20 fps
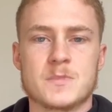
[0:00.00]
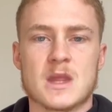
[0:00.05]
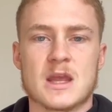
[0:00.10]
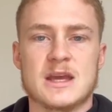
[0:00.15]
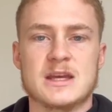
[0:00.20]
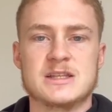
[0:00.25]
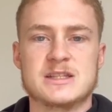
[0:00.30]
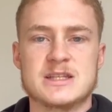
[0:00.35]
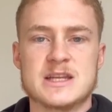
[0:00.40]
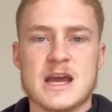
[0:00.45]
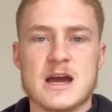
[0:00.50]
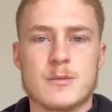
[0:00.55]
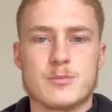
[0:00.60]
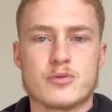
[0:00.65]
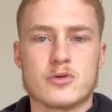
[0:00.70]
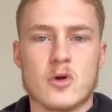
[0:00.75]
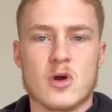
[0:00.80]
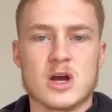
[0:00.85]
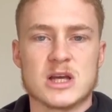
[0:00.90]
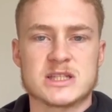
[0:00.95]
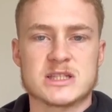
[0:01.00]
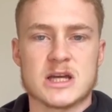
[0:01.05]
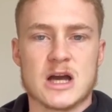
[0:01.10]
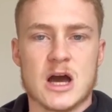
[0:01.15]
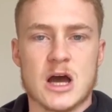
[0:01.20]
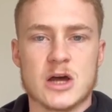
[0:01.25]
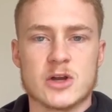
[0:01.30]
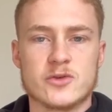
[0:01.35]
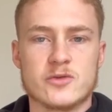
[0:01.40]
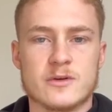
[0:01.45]
He's now priced
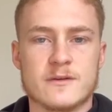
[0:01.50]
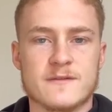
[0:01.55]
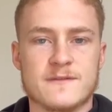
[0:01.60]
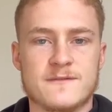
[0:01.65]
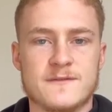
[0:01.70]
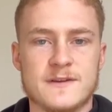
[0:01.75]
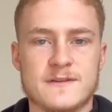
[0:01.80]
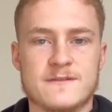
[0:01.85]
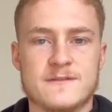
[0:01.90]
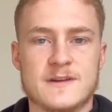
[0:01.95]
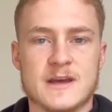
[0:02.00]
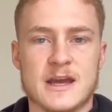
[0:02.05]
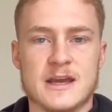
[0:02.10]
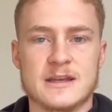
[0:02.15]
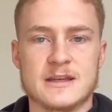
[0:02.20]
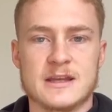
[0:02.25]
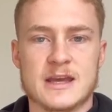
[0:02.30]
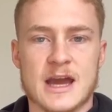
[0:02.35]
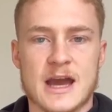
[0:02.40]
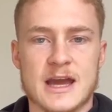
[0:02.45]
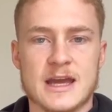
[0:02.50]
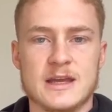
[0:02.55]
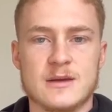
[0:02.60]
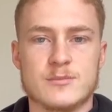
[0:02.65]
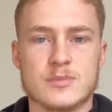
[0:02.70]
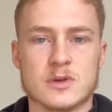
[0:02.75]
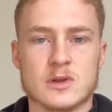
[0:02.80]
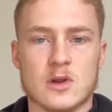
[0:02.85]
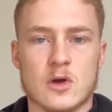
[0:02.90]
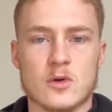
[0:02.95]
115K
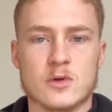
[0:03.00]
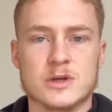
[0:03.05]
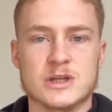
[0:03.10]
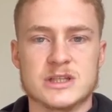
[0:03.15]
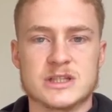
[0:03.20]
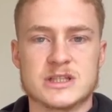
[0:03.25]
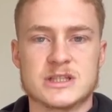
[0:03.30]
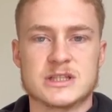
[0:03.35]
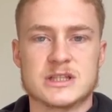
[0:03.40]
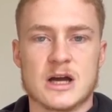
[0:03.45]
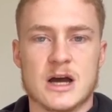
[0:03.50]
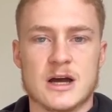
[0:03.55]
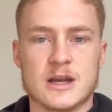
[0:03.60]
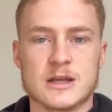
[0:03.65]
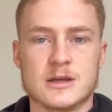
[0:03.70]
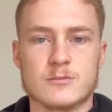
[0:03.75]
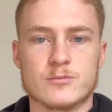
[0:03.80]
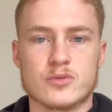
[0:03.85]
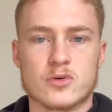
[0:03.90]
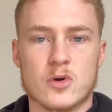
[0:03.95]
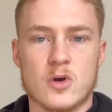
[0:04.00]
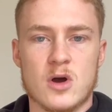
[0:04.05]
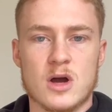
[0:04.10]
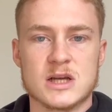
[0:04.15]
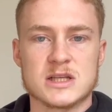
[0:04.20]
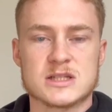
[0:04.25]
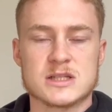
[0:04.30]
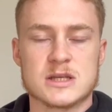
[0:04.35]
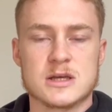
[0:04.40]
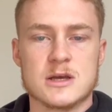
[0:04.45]
below his starting
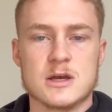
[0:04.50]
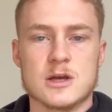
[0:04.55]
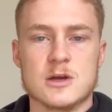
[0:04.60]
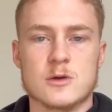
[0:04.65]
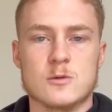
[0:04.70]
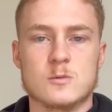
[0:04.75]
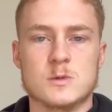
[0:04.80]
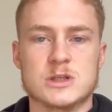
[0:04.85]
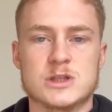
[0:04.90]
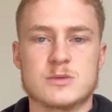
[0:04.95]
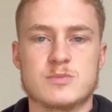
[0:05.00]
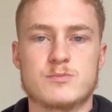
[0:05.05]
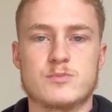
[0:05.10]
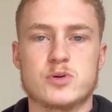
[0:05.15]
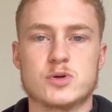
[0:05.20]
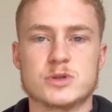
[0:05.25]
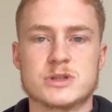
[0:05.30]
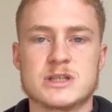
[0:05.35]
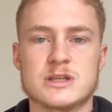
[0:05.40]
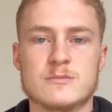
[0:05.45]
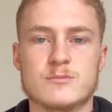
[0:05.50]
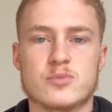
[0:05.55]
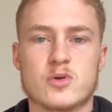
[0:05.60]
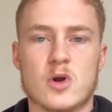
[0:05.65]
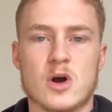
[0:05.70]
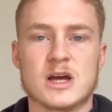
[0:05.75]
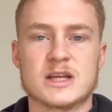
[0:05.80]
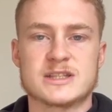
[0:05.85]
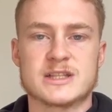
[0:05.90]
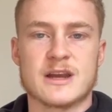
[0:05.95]
price, which puts him
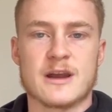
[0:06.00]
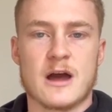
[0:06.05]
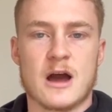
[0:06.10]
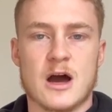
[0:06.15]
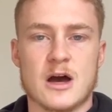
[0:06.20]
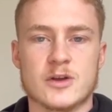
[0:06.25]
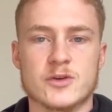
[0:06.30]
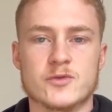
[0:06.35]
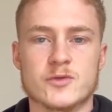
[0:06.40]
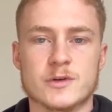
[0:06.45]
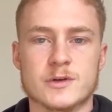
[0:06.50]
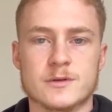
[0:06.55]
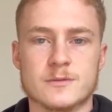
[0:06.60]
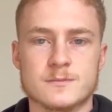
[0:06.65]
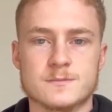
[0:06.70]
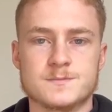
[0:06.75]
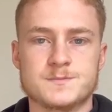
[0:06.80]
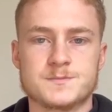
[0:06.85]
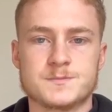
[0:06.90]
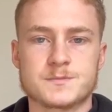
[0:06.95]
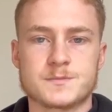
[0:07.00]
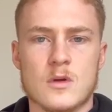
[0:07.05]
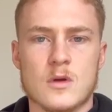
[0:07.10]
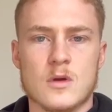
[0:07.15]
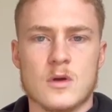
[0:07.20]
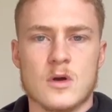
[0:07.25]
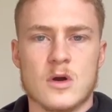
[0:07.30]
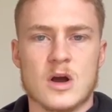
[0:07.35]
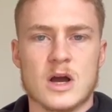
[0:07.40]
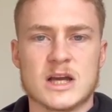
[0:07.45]
priced at 100.
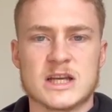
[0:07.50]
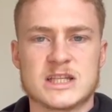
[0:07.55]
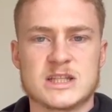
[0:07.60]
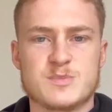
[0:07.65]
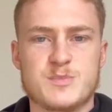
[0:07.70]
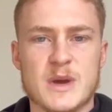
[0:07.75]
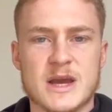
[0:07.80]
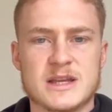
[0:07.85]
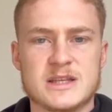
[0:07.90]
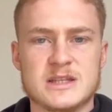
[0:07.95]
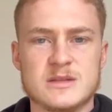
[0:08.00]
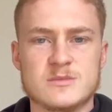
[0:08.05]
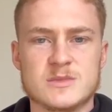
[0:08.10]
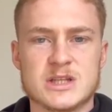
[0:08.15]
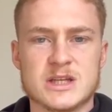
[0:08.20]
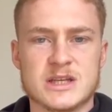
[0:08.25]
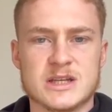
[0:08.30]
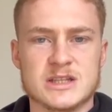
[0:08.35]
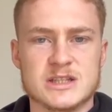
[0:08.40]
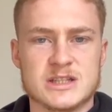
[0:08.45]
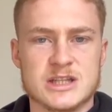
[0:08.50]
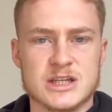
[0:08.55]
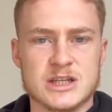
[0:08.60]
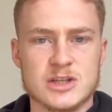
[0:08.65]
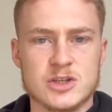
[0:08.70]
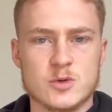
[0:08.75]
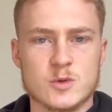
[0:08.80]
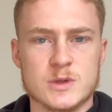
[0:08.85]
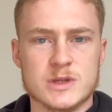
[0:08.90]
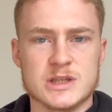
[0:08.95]
I expect him to
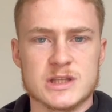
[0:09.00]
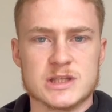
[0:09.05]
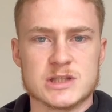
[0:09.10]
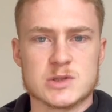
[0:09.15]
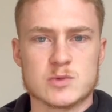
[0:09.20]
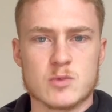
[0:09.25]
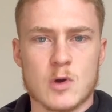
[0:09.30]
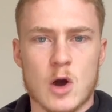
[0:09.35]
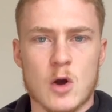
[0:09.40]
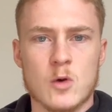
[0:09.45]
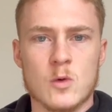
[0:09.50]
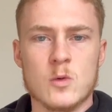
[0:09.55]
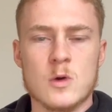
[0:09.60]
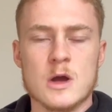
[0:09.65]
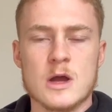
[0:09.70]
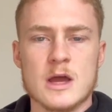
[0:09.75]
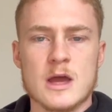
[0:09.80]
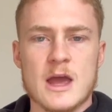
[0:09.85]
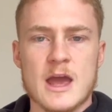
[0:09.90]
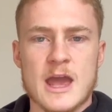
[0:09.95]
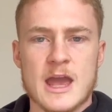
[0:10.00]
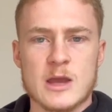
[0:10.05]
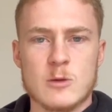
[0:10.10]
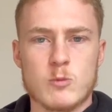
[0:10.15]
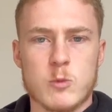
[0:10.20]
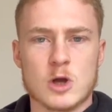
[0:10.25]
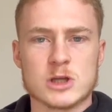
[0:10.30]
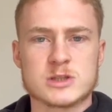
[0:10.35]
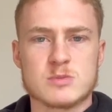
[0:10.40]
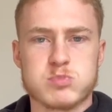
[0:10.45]
continue in this role. He
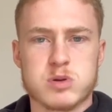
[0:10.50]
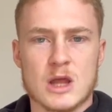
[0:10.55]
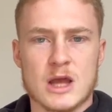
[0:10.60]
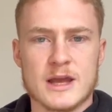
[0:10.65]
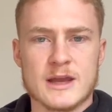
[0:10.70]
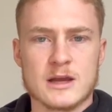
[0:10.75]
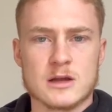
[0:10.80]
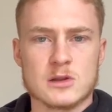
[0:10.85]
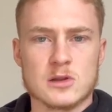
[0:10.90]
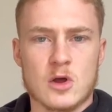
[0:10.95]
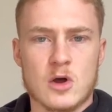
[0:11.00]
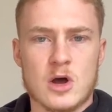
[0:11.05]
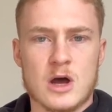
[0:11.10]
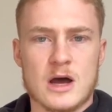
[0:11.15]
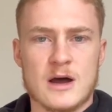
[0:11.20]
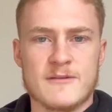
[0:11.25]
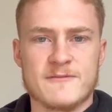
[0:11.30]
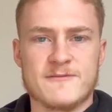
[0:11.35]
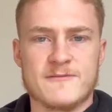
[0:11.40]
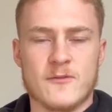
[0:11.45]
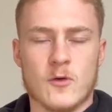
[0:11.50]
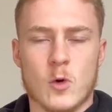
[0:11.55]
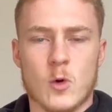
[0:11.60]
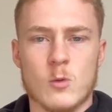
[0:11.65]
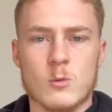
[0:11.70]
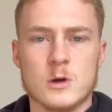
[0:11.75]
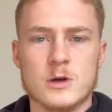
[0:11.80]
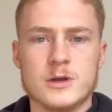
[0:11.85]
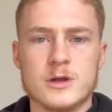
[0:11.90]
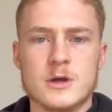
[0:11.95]
was playing a lot up
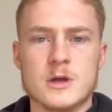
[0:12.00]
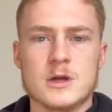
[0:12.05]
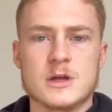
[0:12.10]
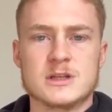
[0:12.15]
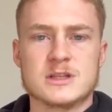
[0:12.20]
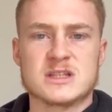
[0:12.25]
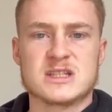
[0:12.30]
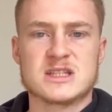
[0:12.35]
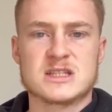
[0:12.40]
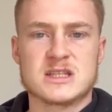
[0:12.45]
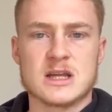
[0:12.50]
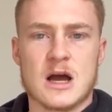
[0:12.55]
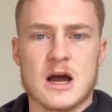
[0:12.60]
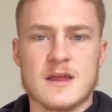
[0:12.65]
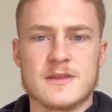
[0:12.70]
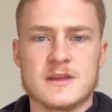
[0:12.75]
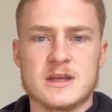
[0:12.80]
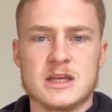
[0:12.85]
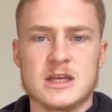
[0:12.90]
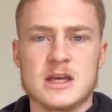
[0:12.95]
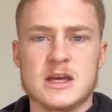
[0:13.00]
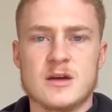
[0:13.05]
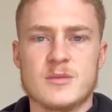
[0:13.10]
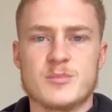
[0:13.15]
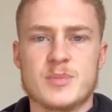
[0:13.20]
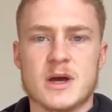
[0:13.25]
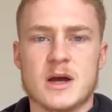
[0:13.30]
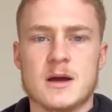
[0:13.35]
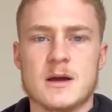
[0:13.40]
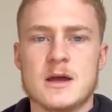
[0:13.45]
forward to start the year,
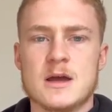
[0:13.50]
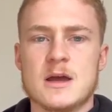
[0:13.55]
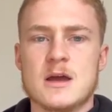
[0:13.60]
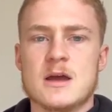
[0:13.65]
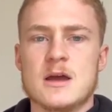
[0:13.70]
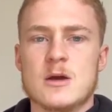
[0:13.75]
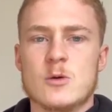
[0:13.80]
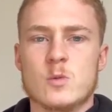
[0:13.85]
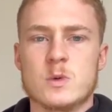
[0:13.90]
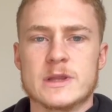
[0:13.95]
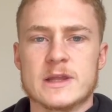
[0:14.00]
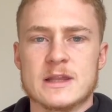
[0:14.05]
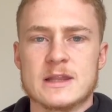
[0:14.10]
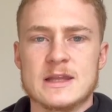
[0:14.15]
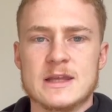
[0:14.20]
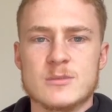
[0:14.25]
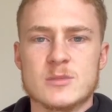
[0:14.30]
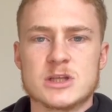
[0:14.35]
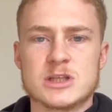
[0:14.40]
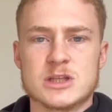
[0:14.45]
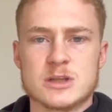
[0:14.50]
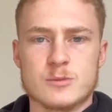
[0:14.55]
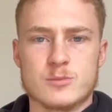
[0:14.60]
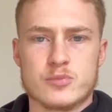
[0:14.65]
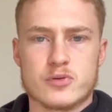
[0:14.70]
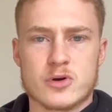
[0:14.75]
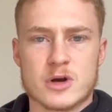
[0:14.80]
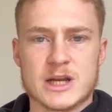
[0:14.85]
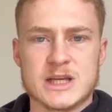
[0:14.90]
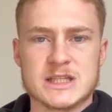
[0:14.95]
but with a limited
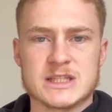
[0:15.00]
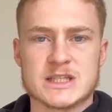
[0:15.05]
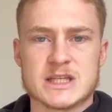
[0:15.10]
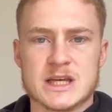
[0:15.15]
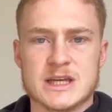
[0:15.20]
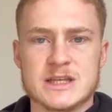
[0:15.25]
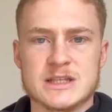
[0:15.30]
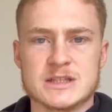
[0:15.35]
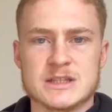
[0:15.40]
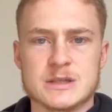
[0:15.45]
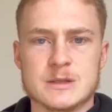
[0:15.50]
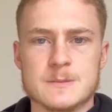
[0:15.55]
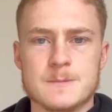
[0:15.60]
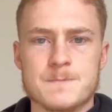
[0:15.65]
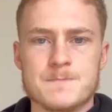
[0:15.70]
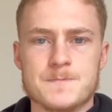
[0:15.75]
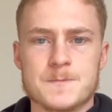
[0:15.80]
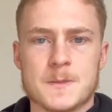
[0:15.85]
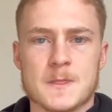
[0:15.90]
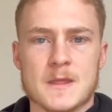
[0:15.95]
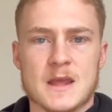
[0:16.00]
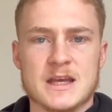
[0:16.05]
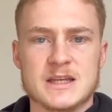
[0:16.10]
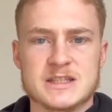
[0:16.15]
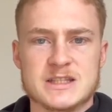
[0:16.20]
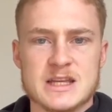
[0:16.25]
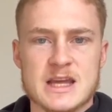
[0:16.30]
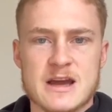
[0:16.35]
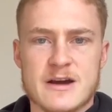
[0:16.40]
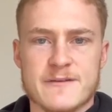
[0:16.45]
preseason,
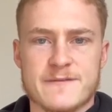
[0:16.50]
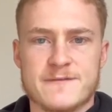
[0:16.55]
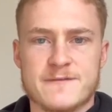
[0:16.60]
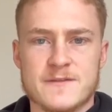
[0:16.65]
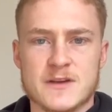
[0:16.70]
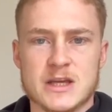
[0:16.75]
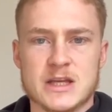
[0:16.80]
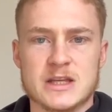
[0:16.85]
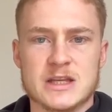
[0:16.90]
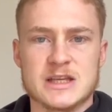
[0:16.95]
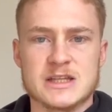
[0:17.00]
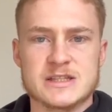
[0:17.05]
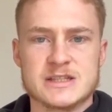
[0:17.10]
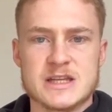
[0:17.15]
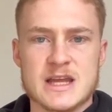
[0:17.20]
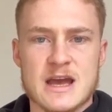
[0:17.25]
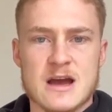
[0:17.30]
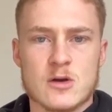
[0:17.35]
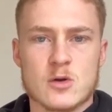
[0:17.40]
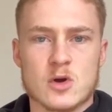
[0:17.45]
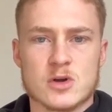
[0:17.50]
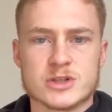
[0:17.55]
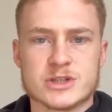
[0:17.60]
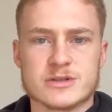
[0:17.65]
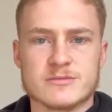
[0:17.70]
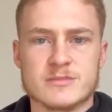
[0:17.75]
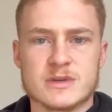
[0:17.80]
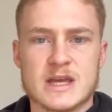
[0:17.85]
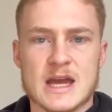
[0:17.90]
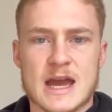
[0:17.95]
He's now fit. He's now got
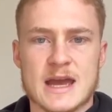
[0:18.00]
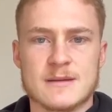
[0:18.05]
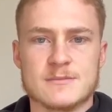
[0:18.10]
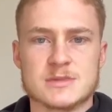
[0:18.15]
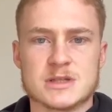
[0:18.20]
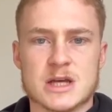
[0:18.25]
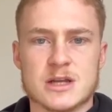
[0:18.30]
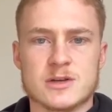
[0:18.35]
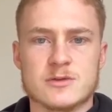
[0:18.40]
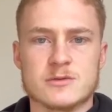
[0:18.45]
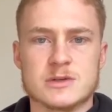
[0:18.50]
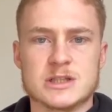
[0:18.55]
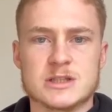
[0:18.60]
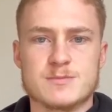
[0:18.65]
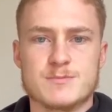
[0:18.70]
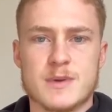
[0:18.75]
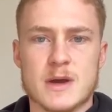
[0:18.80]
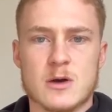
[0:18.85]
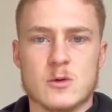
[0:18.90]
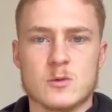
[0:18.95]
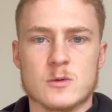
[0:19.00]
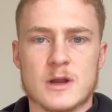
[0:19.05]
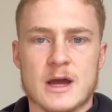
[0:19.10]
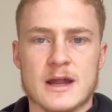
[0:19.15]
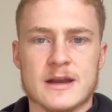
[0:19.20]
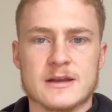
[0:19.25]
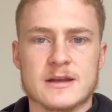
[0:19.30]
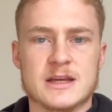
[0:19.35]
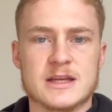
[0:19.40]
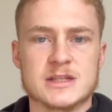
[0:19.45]
some games under his belt,
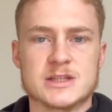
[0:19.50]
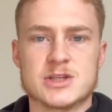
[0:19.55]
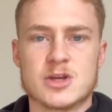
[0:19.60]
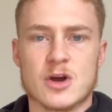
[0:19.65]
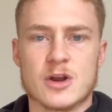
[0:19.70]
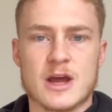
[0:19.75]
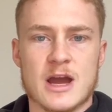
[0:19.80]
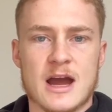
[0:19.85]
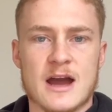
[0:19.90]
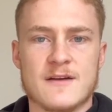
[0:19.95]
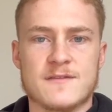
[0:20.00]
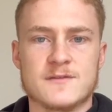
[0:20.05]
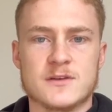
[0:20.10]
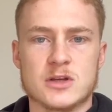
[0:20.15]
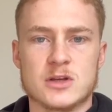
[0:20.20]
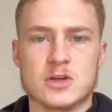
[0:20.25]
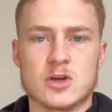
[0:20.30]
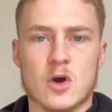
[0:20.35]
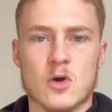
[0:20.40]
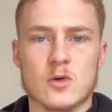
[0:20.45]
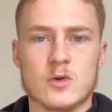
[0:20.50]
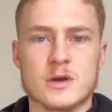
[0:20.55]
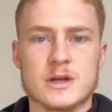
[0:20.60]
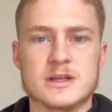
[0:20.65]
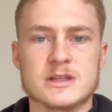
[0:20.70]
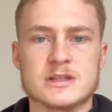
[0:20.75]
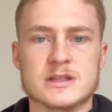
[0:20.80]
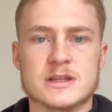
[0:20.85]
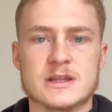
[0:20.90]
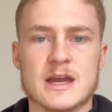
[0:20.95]
and he's going to have to go
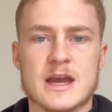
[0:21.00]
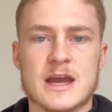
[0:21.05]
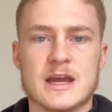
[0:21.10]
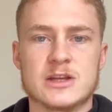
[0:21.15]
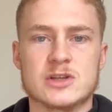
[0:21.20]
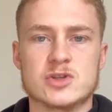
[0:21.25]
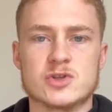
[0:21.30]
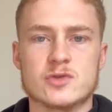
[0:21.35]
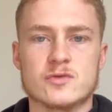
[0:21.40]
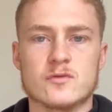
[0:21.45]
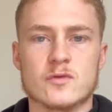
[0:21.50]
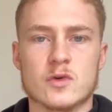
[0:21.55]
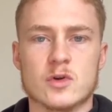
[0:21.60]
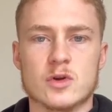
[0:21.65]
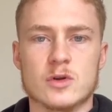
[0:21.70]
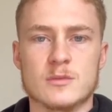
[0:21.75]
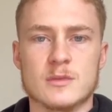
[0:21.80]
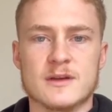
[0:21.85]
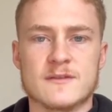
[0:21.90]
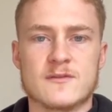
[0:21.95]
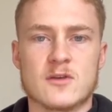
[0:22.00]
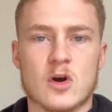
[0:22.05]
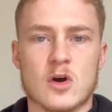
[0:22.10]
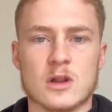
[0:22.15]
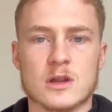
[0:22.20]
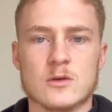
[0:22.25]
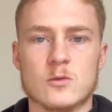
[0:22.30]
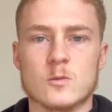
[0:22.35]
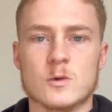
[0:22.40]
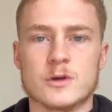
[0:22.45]
into the engine room if
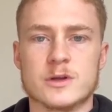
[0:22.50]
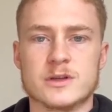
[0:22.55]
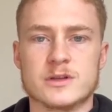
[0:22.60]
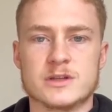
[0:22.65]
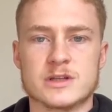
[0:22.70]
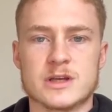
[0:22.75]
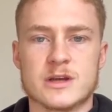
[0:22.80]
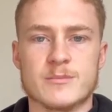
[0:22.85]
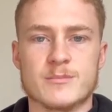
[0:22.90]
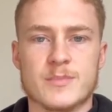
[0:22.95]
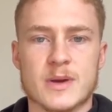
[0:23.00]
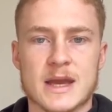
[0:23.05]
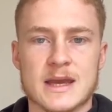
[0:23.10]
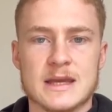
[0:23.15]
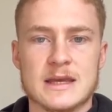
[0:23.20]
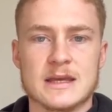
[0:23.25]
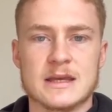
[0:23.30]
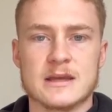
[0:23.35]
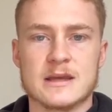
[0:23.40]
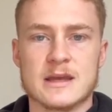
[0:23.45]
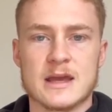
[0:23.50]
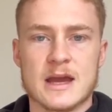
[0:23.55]
Collingwood are to compete in